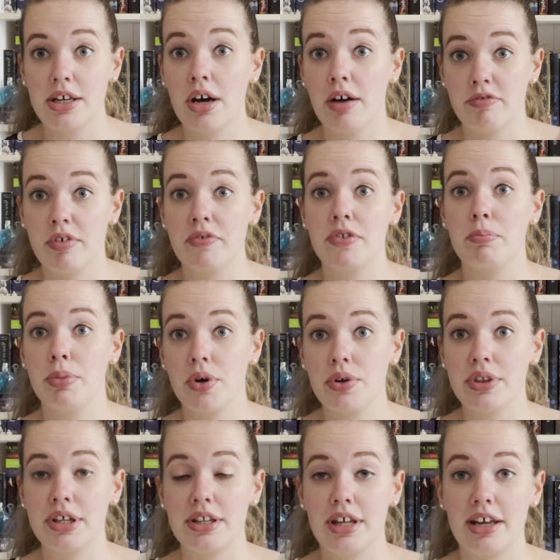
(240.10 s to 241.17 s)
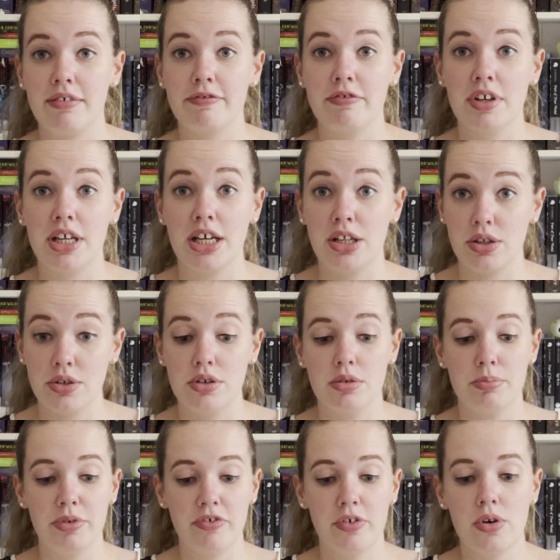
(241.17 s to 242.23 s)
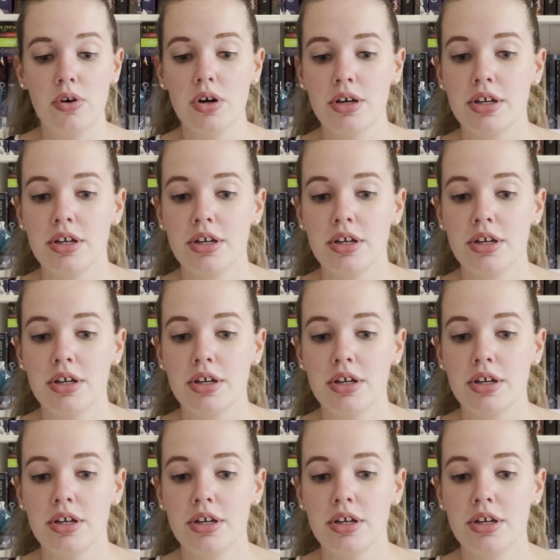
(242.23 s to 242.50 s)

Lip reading: cover of the book that they've included before.